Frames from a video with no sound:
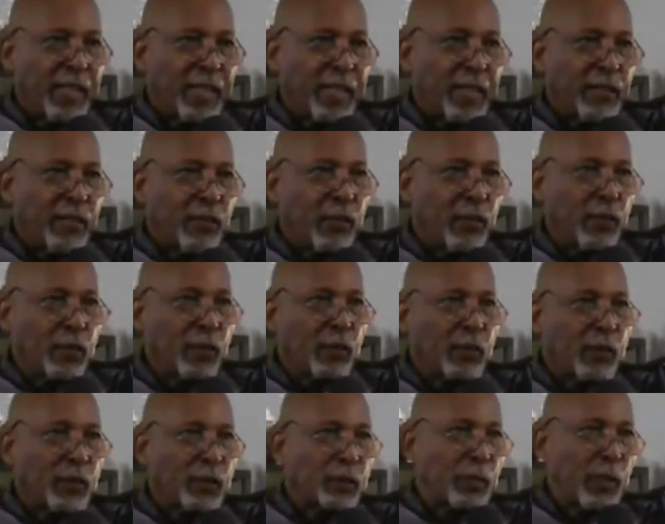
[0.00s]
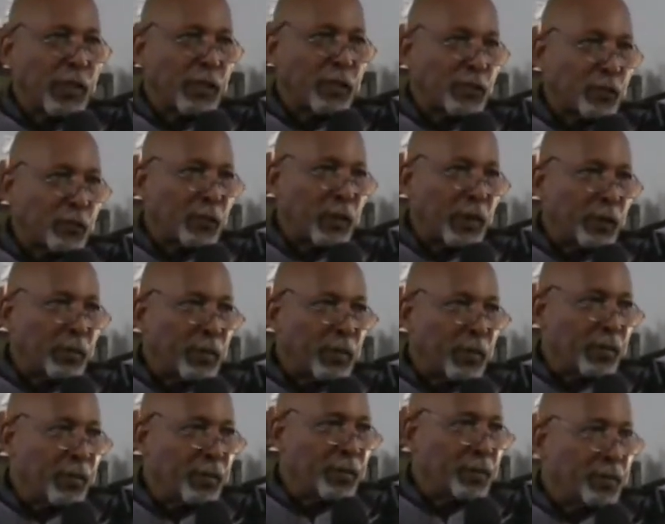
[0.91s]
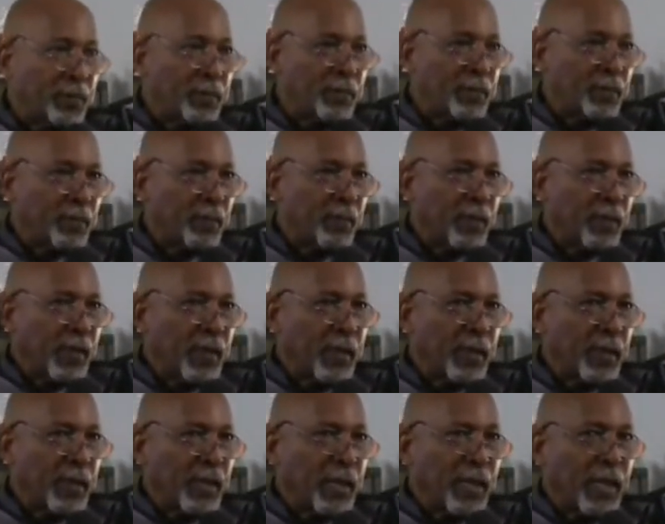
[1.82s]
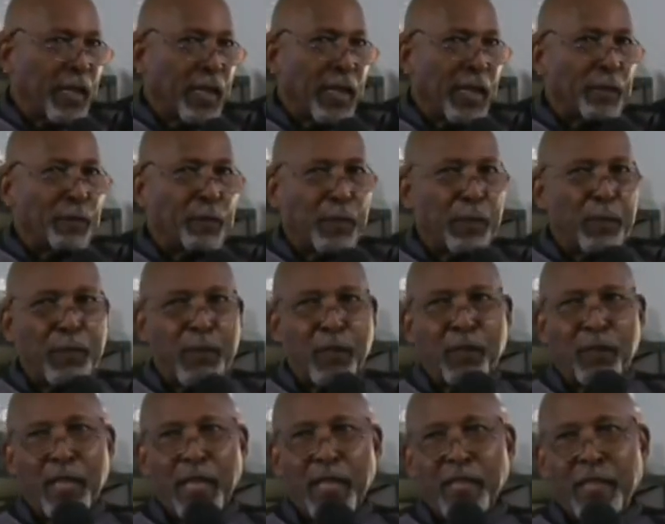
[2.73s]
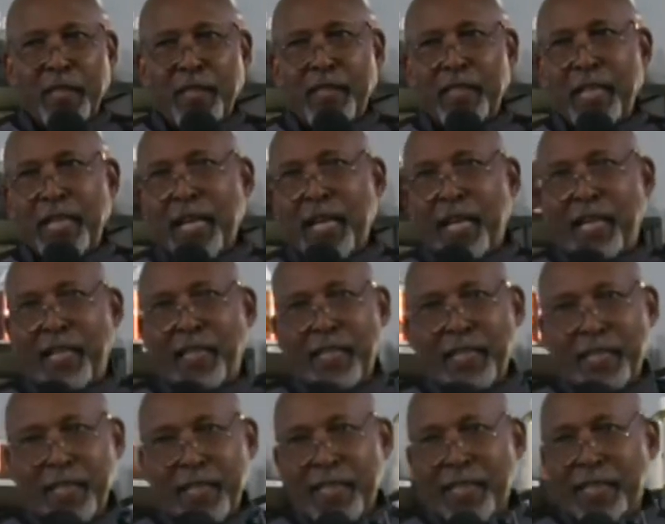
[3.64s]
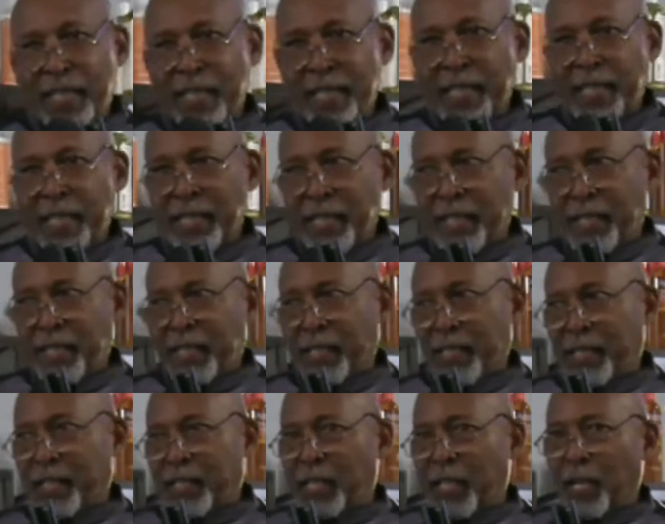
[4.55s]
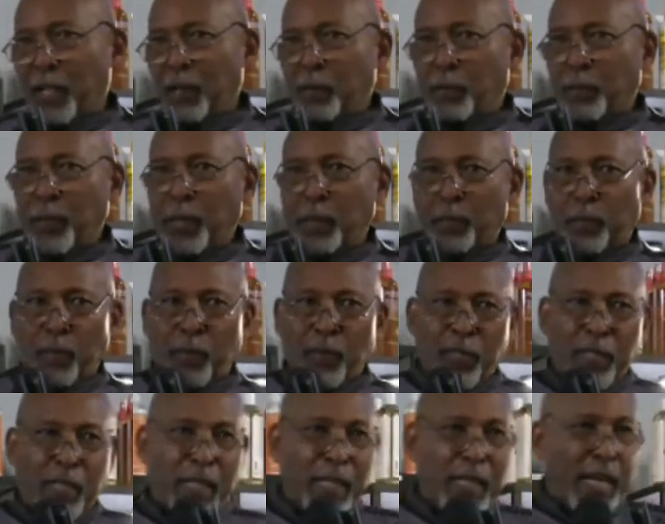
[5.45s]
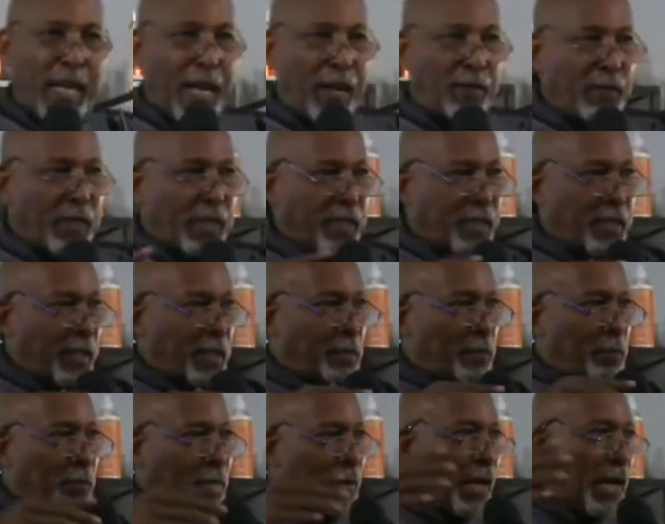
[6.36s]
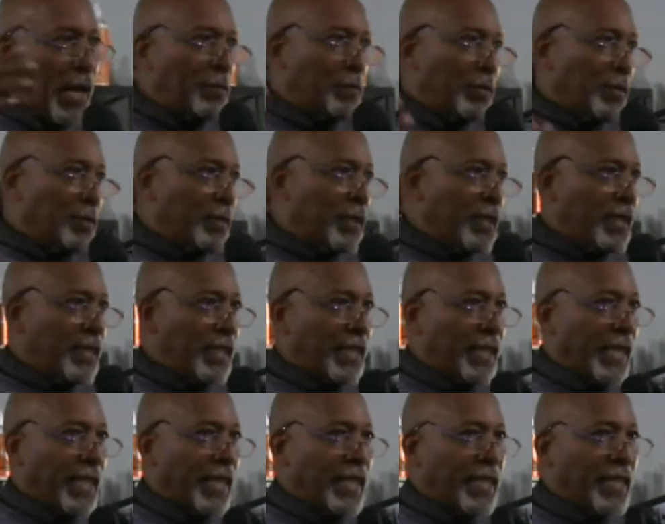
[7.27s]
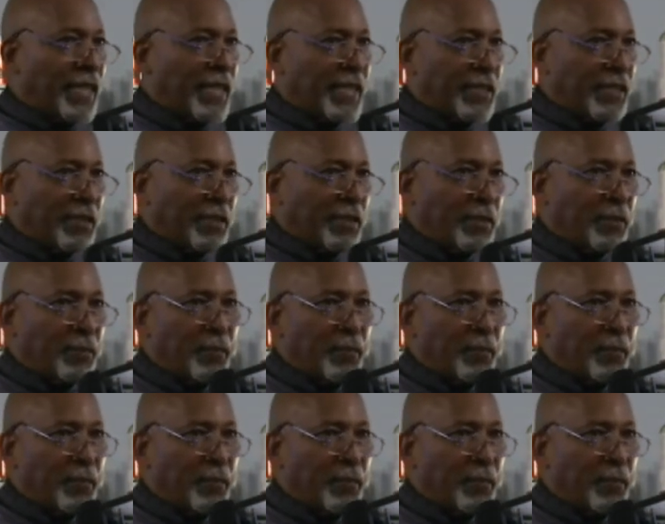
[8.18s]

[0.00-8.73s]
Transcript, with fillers: you know, you're special people. And people don't understand the young people having some problems today, you know.